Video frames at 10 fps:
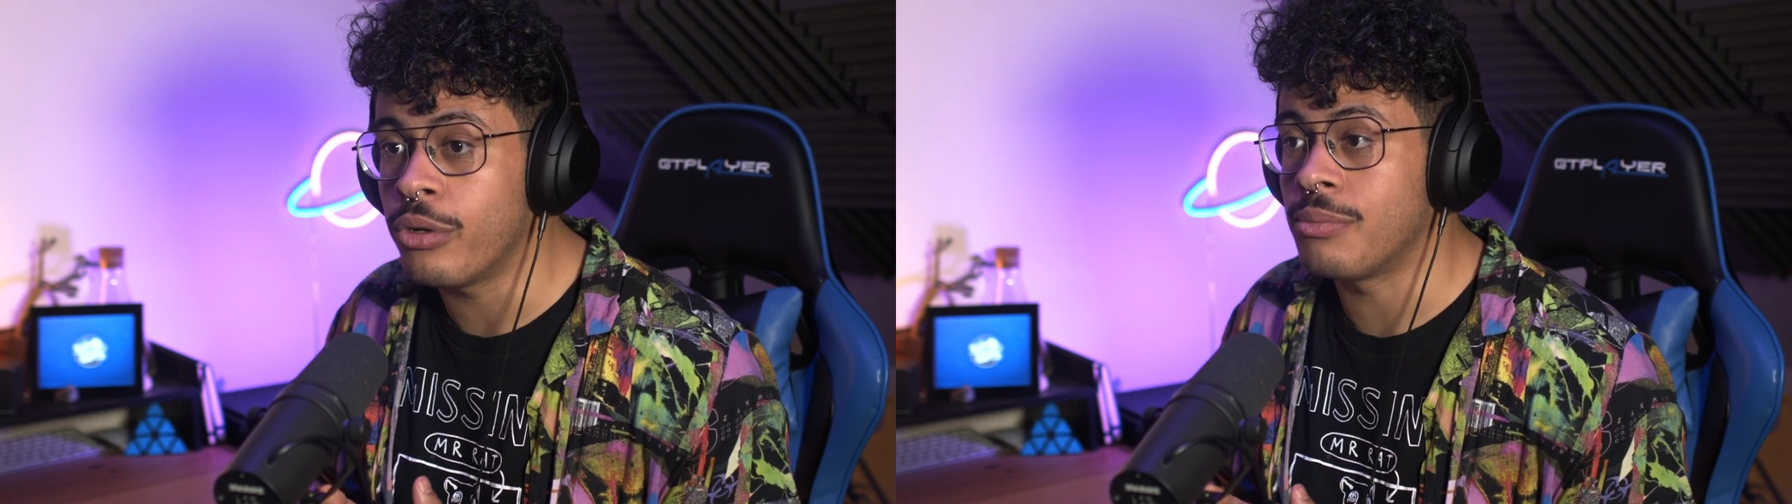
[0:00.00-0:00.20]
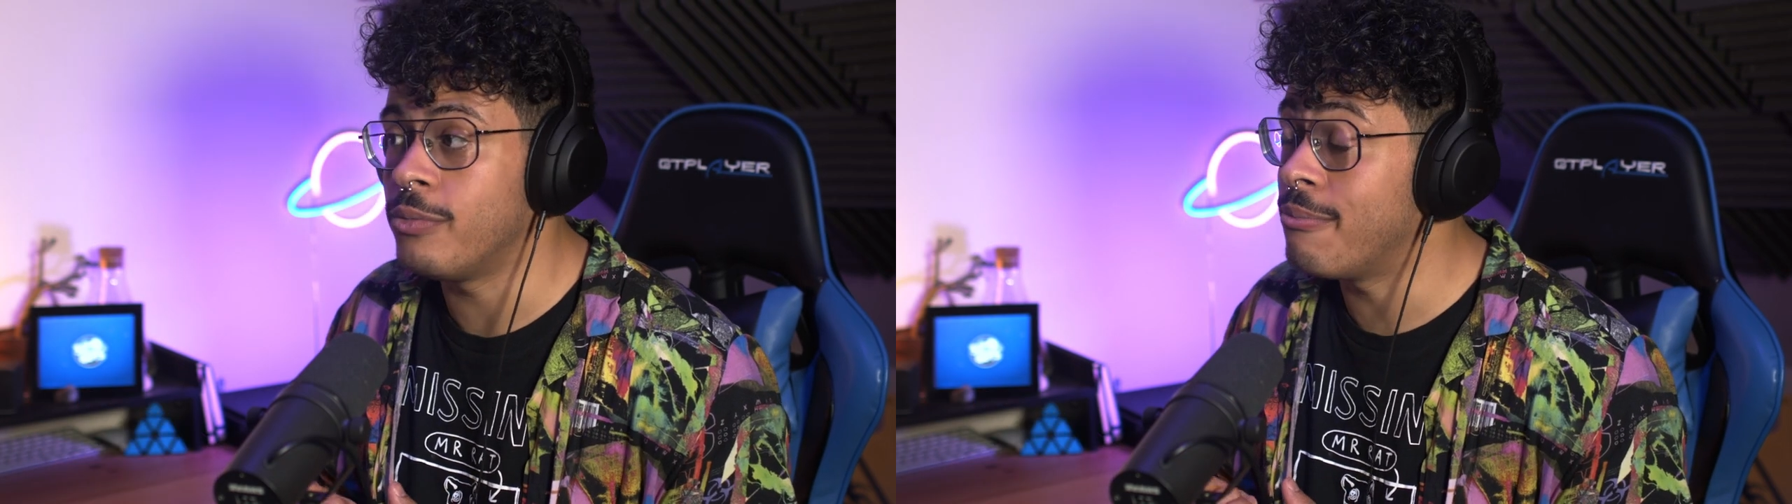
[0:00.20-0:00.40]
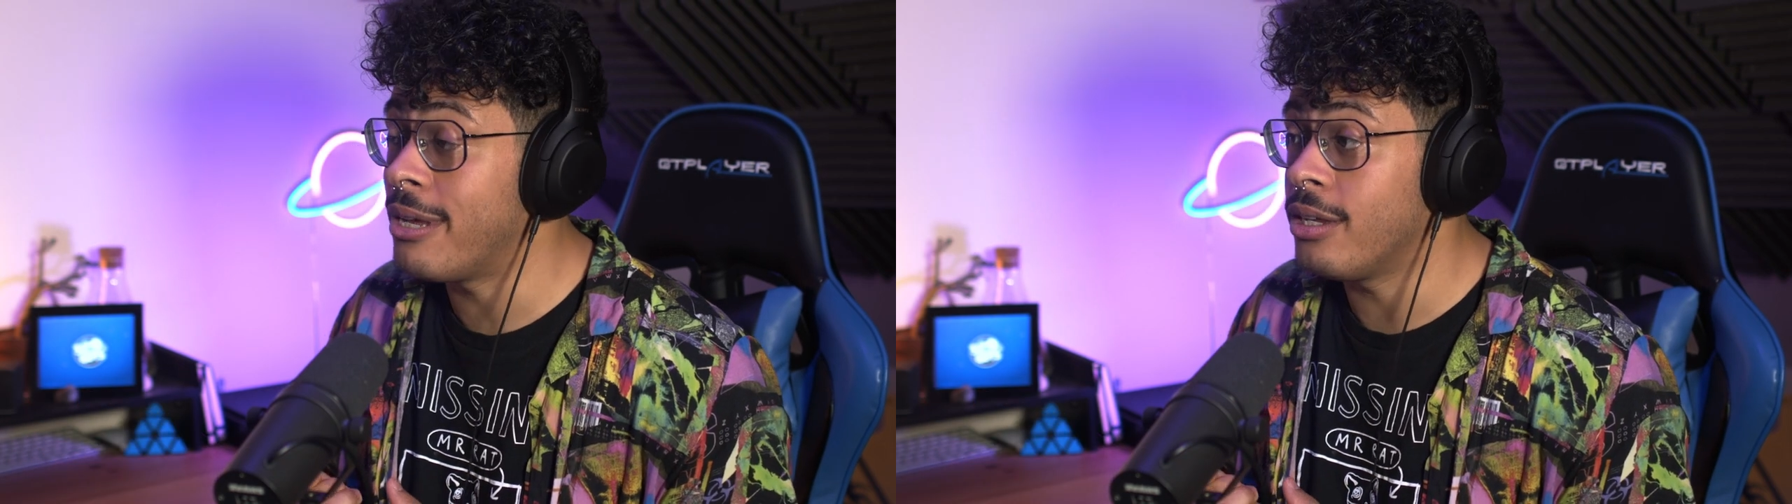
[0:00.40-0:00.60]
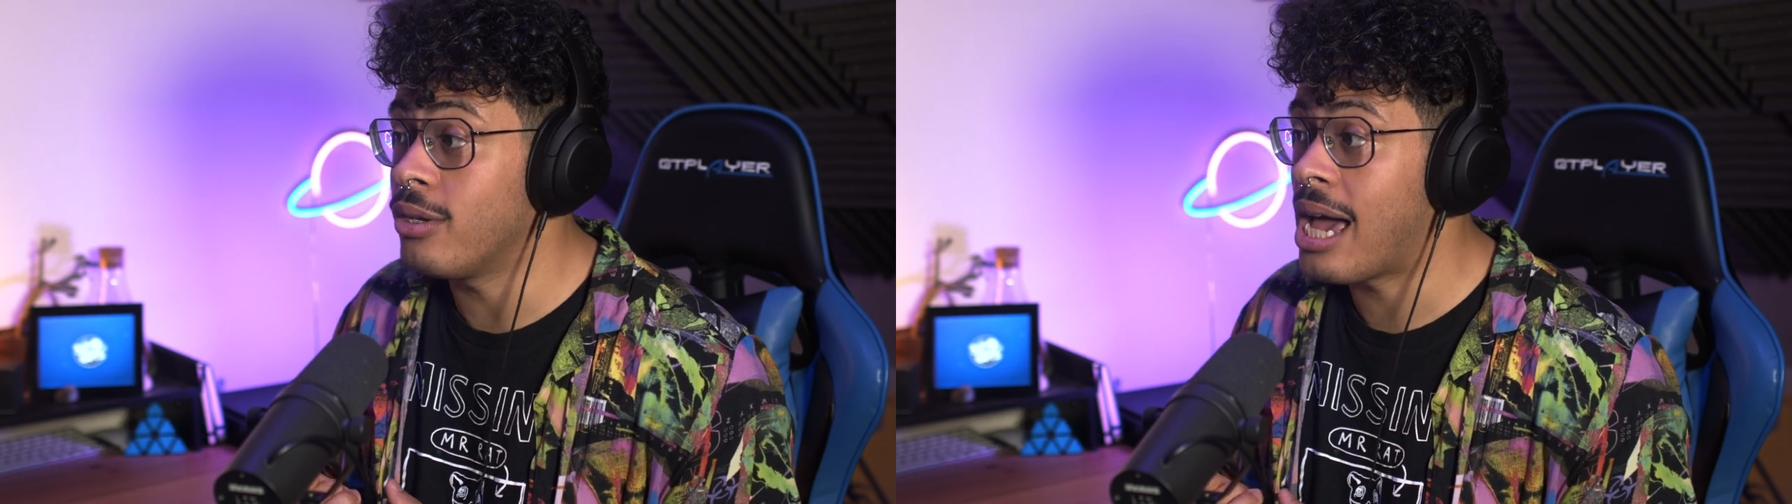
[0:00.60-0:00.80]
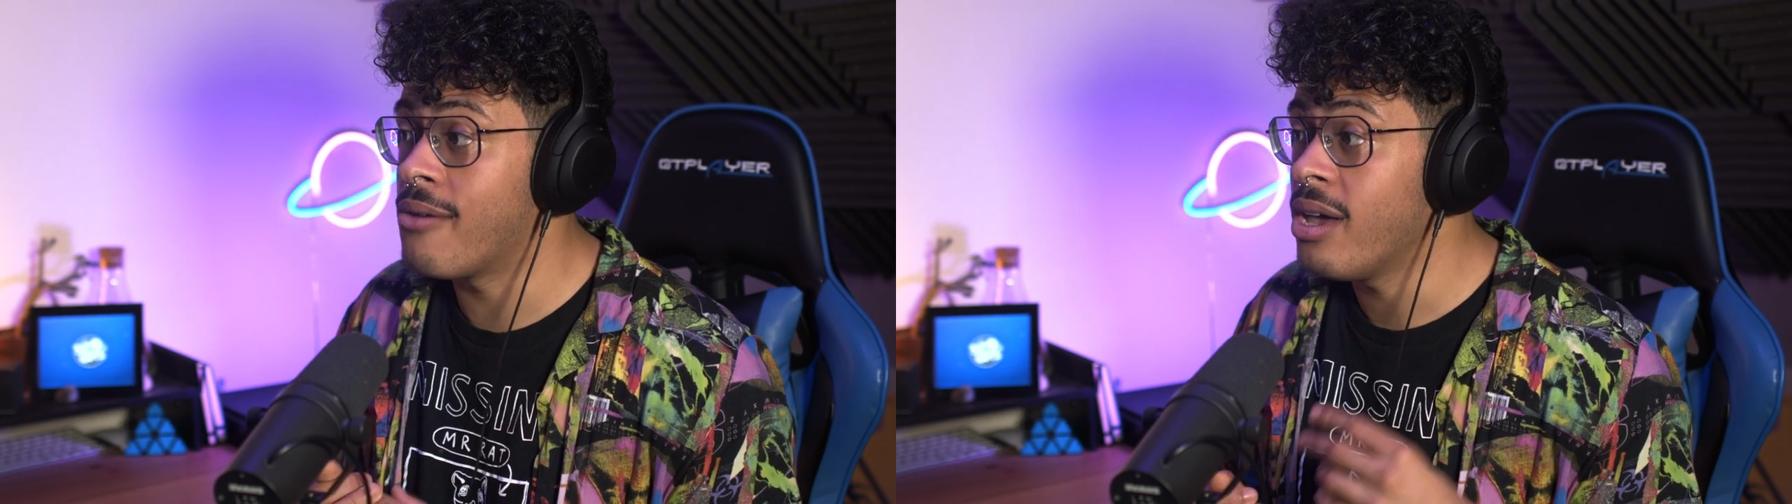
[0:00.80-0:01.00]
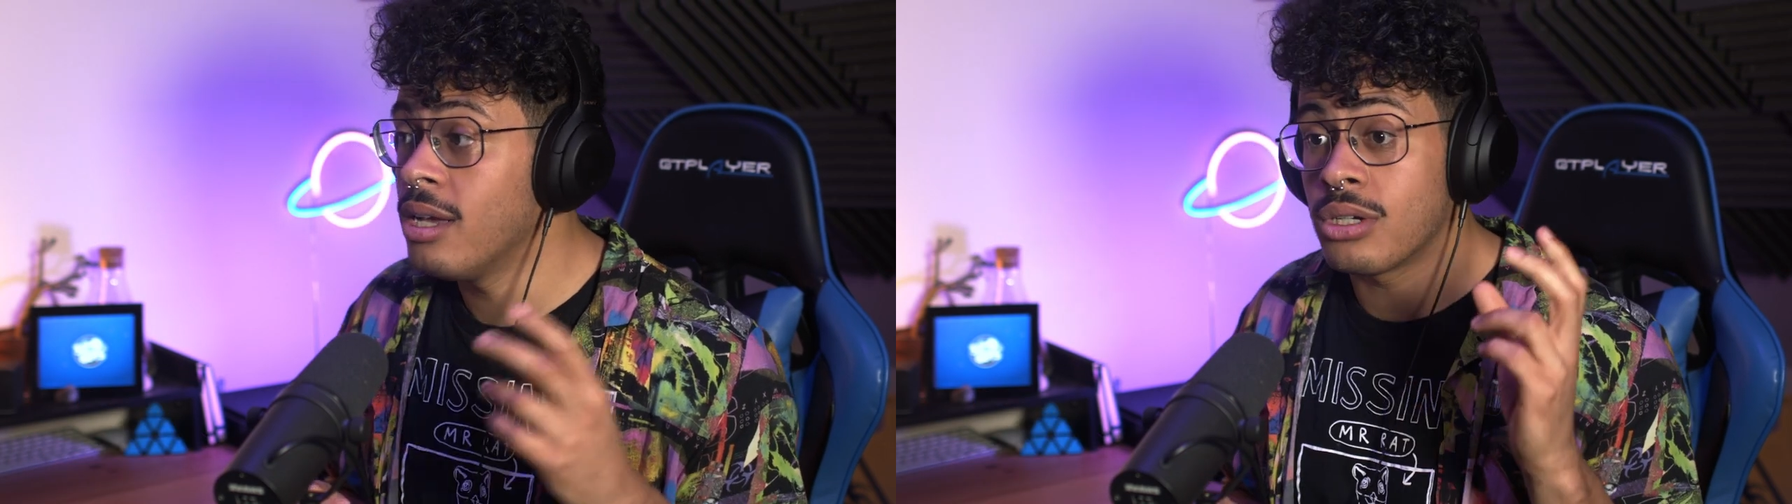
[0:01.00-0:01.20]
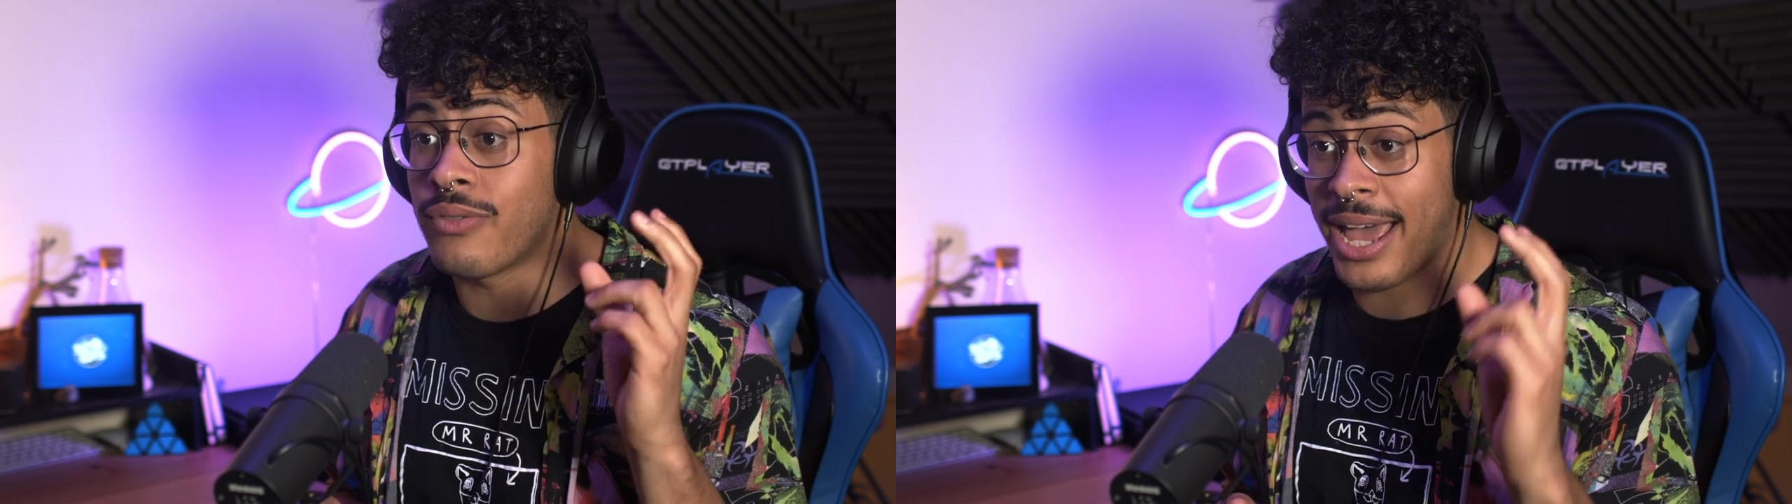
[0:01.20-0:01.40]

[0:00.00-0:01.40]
which would mean you'd have sort